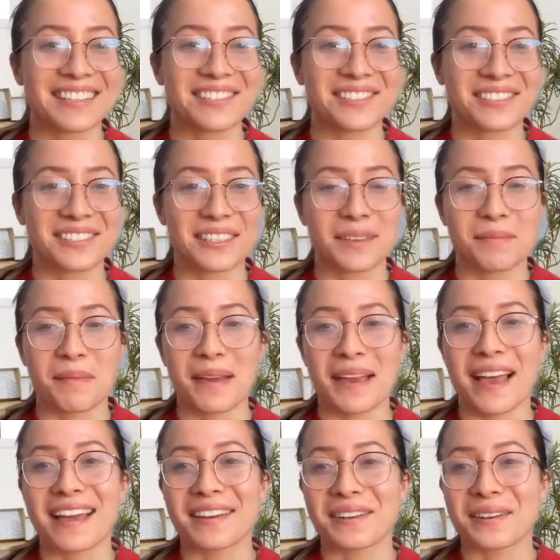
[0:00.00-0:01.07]
awesome.
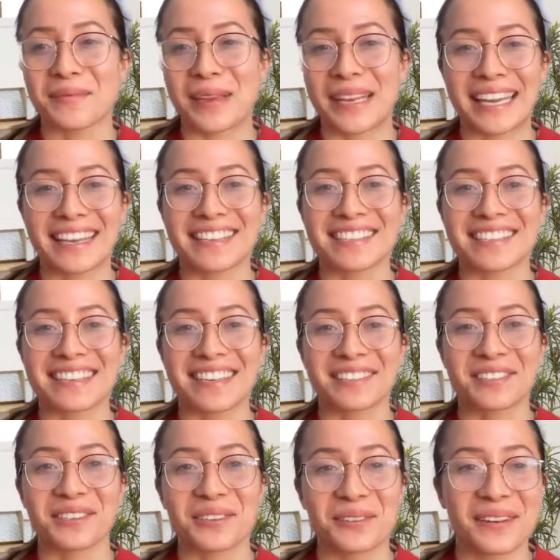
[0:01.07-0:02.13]
I know many
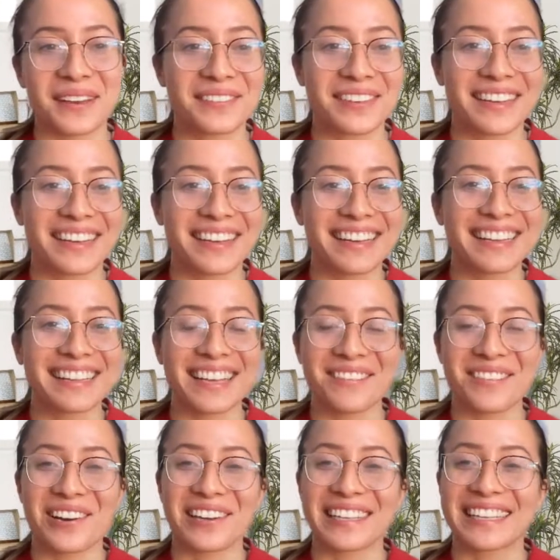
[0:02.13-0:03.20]
engineers who have they've
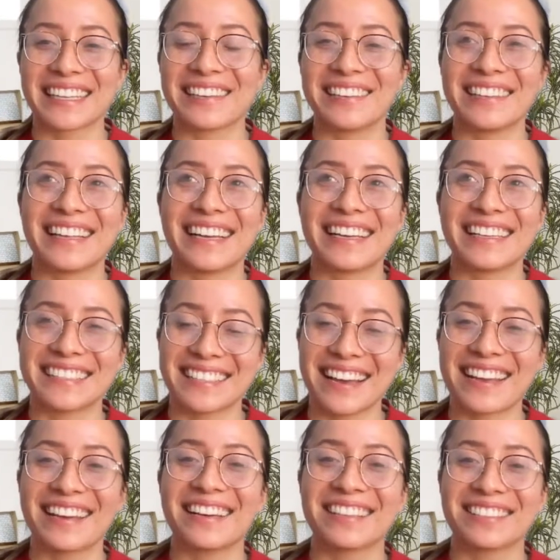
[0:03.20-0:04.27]
got little
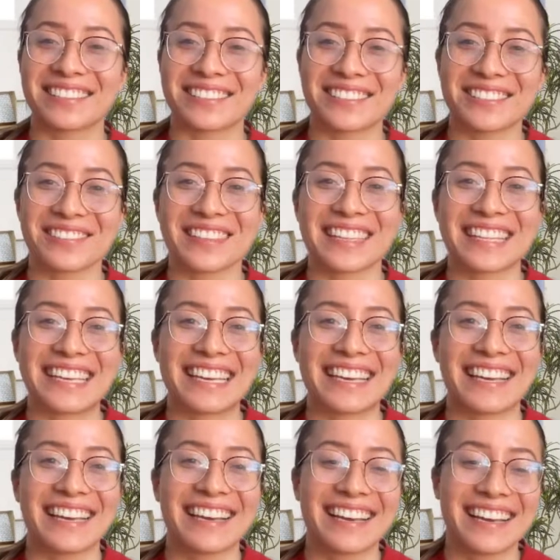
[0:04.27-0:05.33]
side hustles with
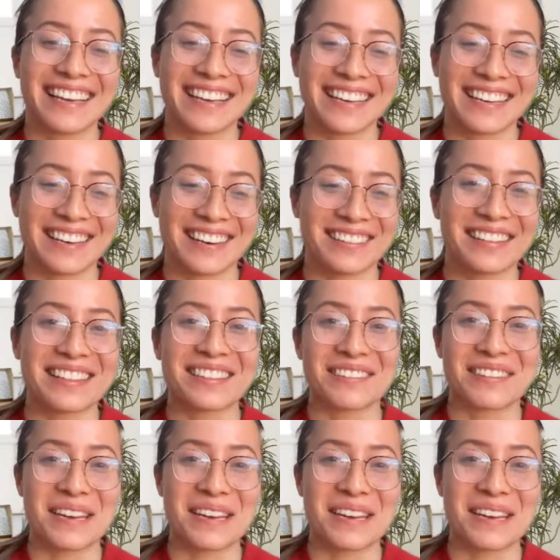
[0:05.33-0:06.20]
the 3D.